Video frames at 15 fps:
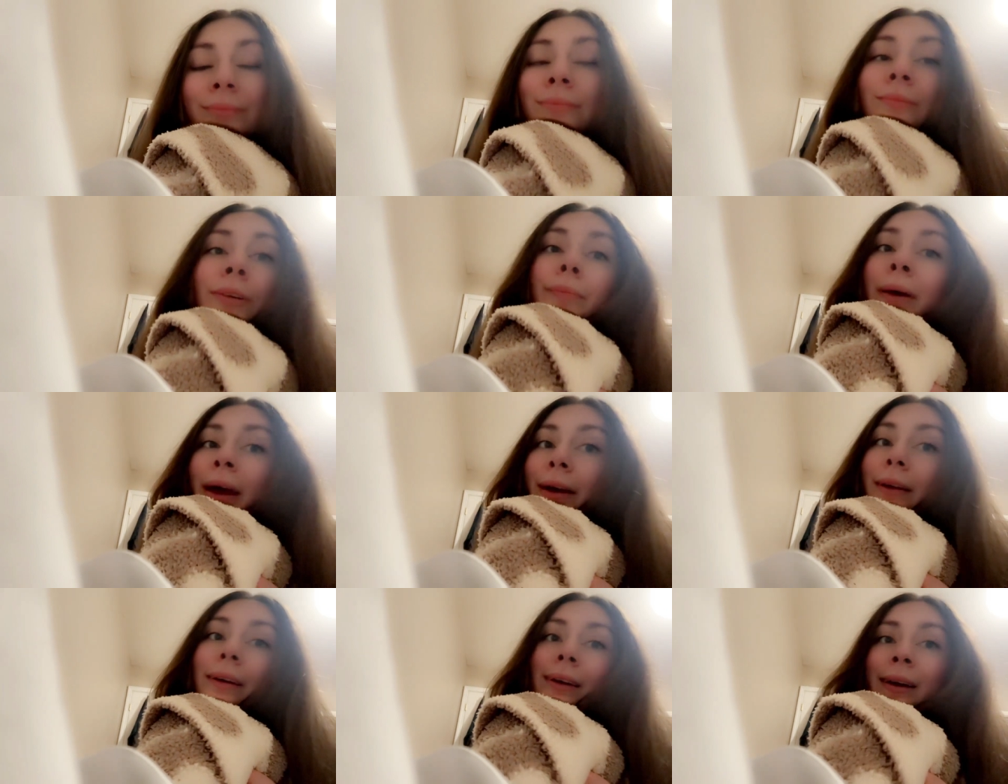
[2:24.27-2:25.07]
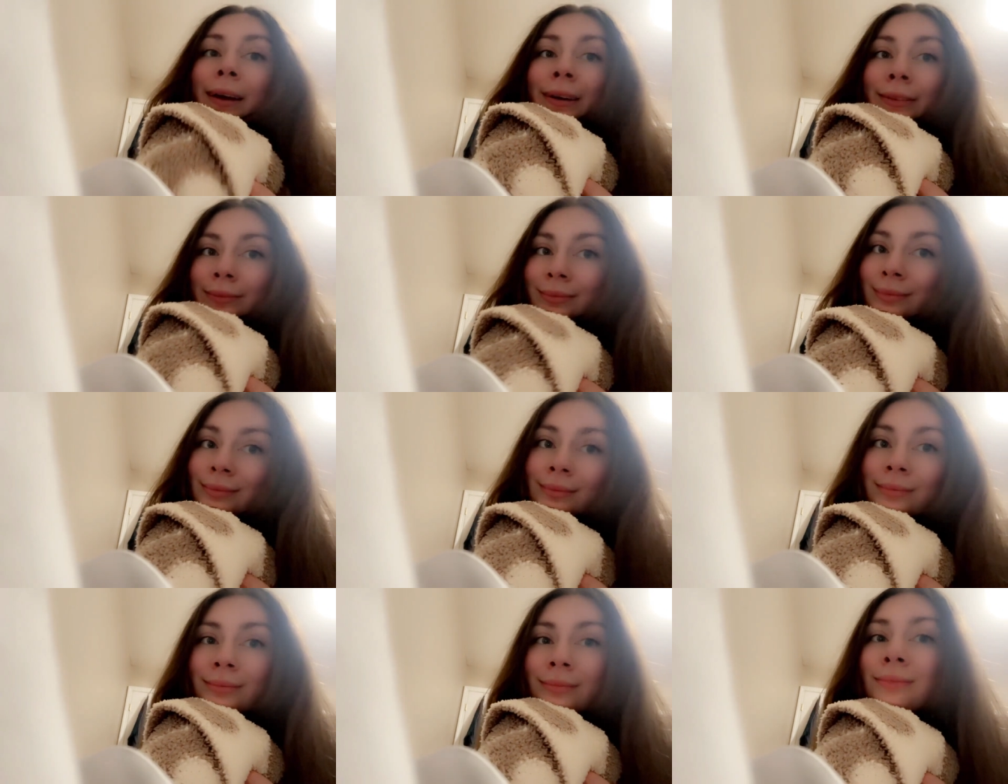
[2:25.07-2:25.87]
We're back again.
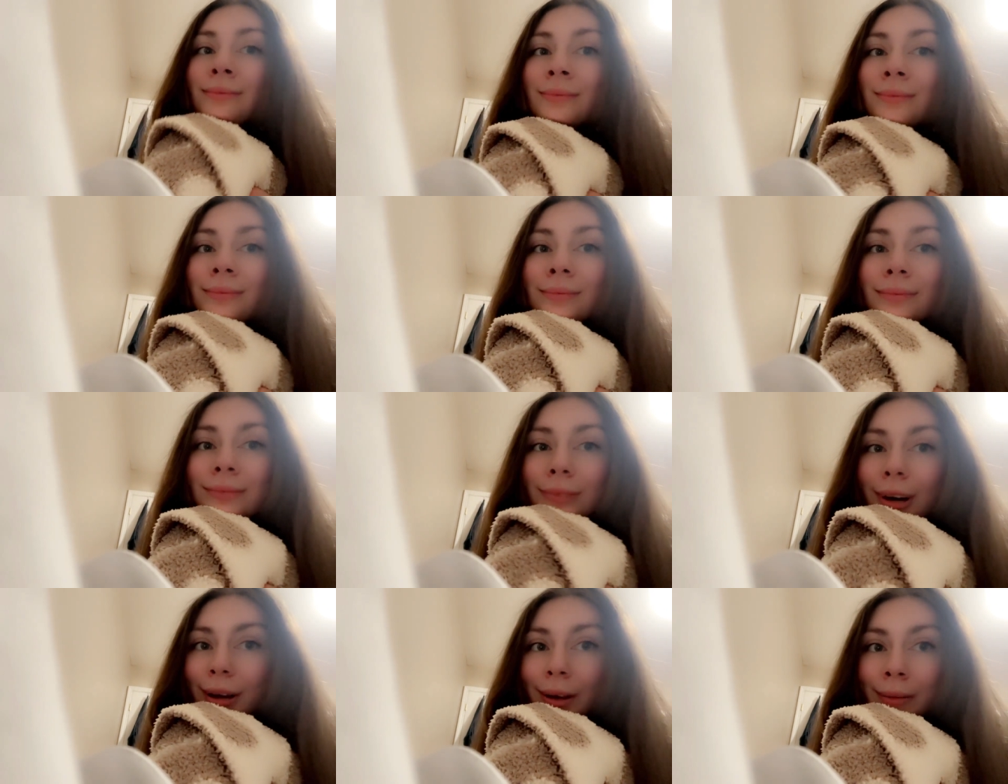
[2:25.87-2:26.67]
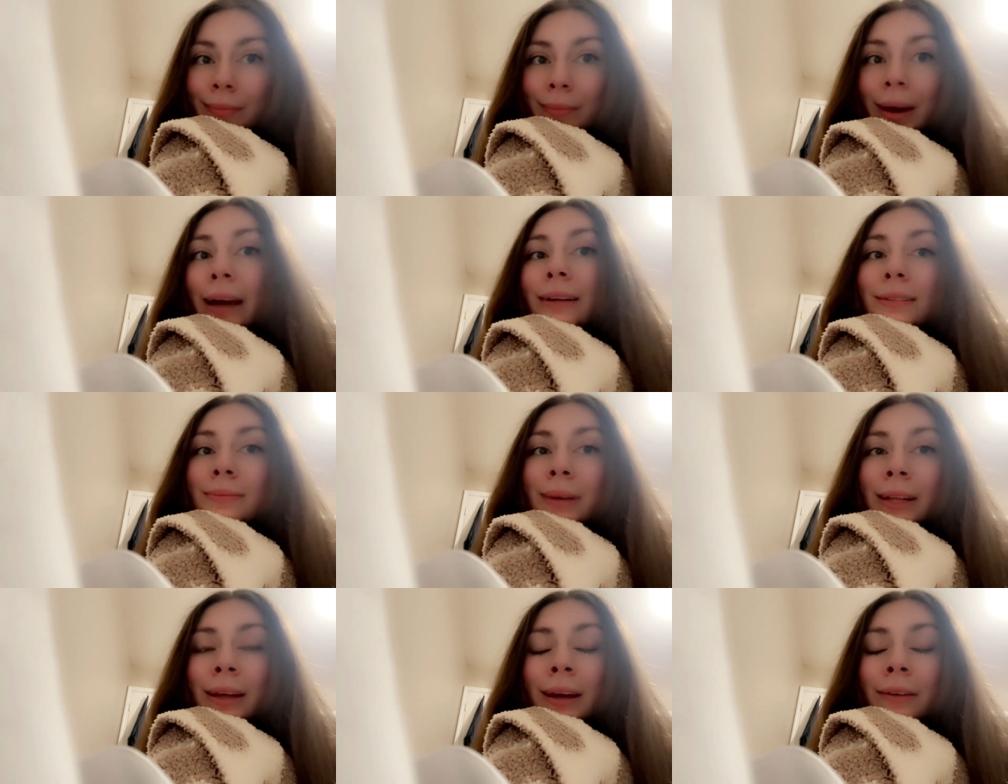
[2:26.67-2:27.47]
Welcome back to
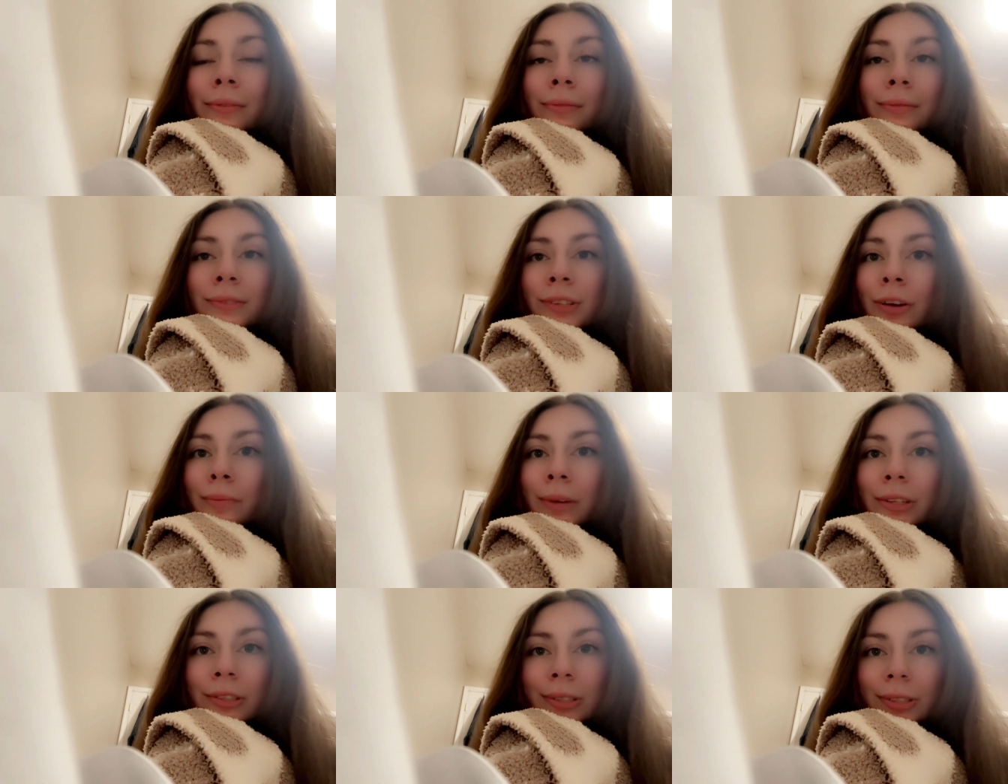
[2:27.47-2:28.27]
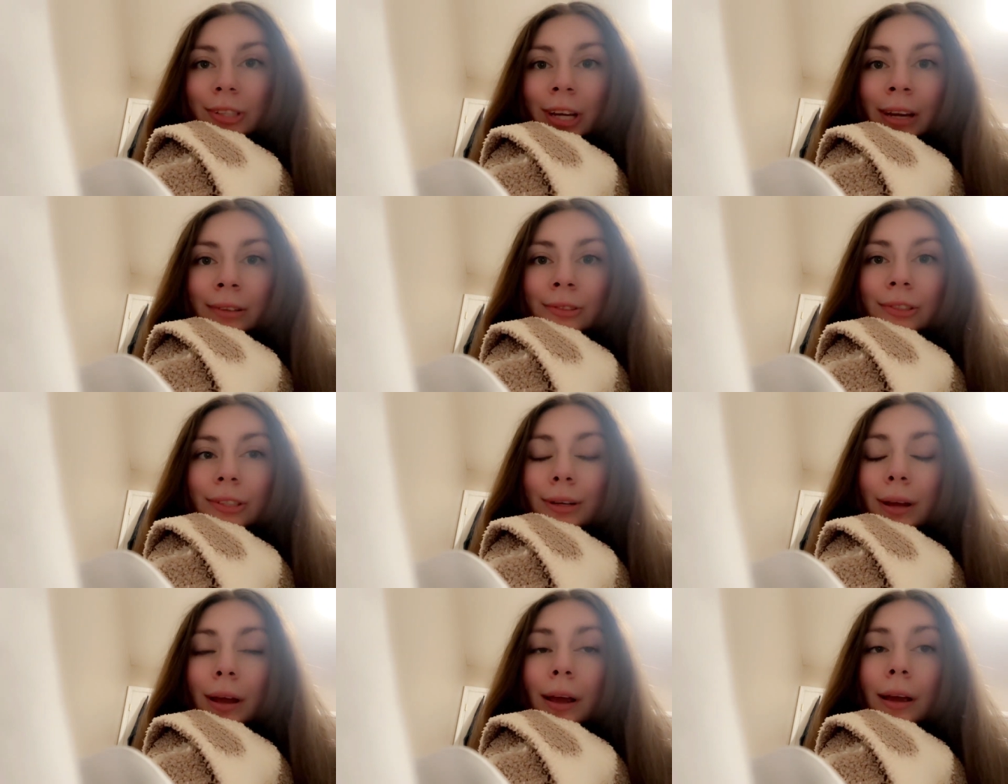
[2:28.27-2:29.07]
my life. So much has changed.
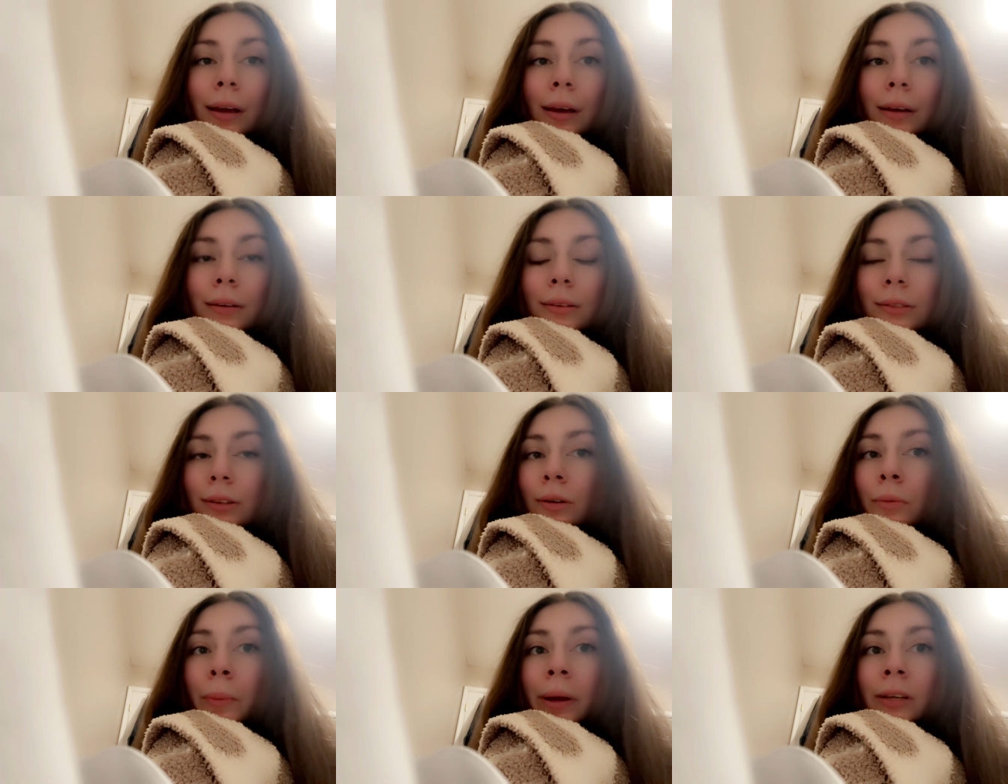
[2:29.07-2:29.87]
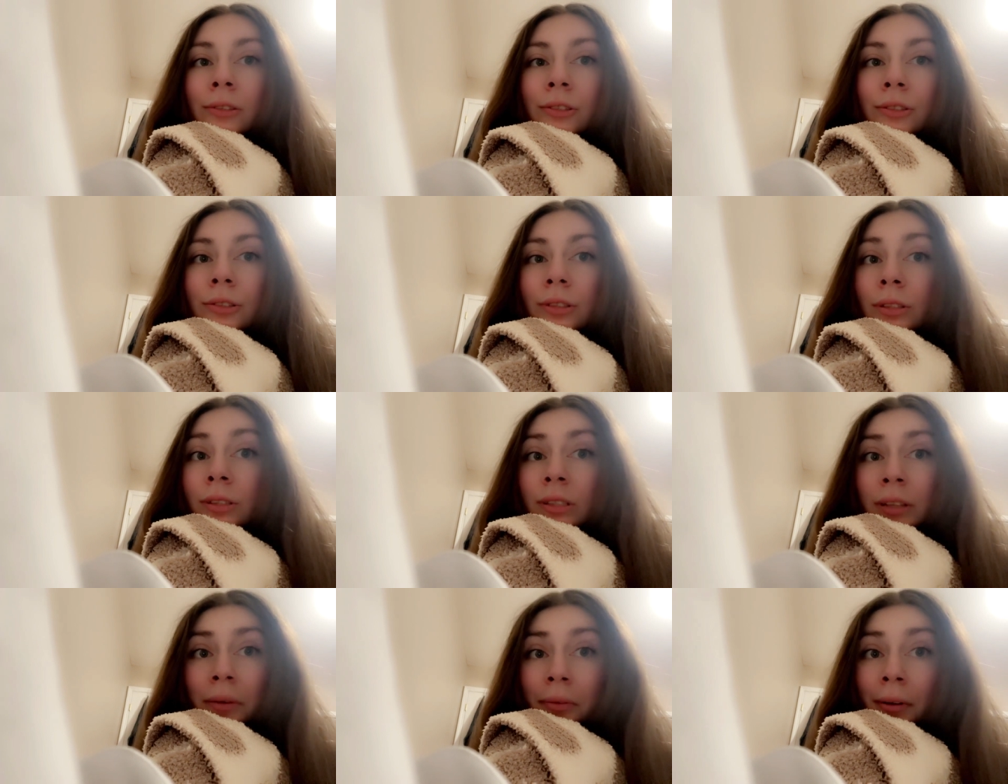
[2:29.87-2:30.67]
So much is
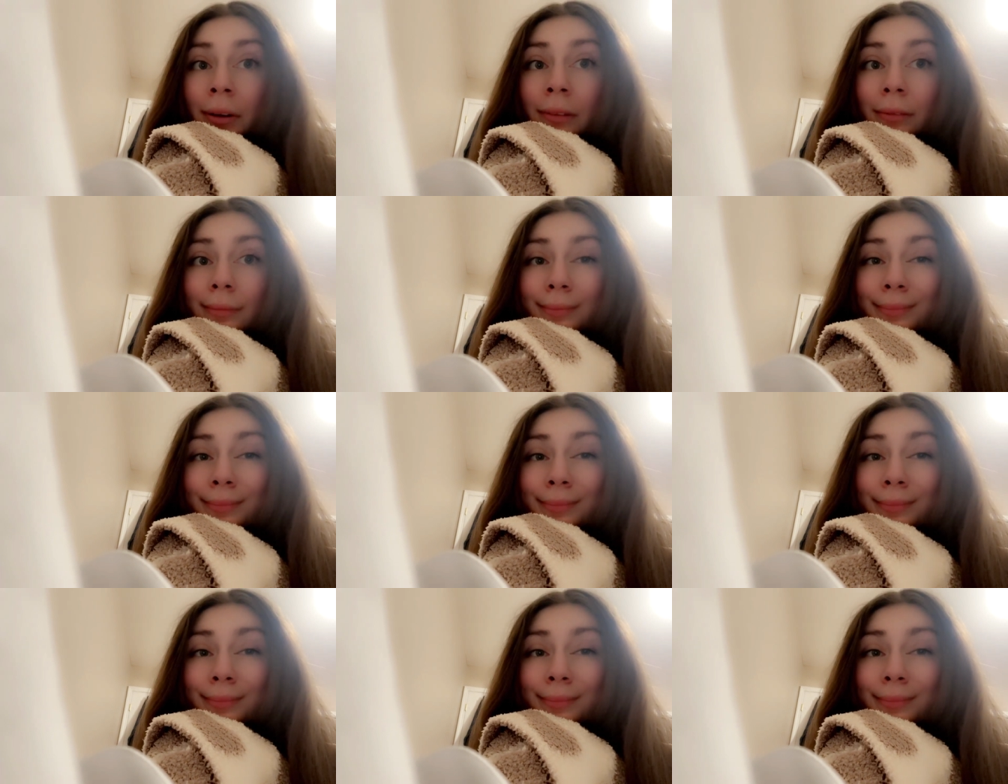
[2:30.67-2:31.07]
different.